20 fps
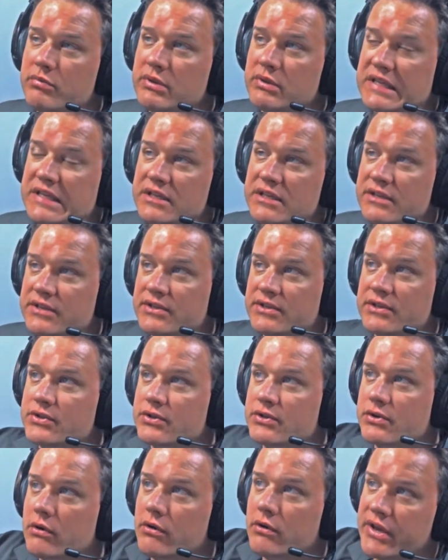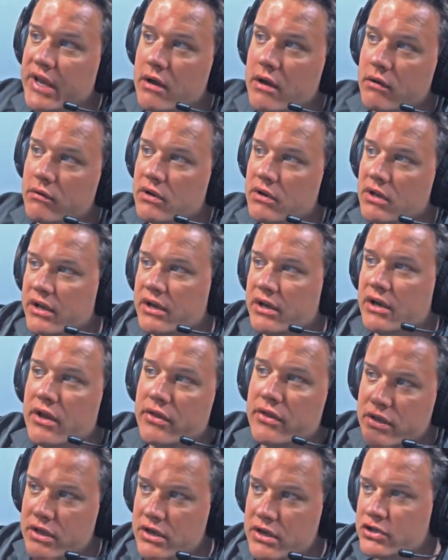please scroll down, click
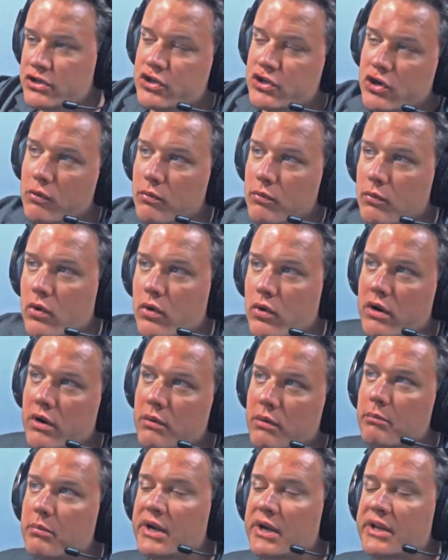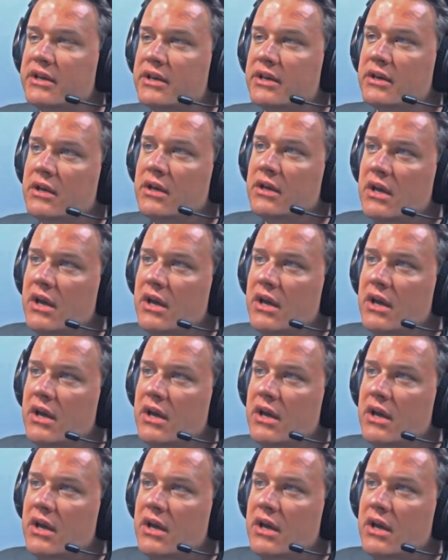on the Show More button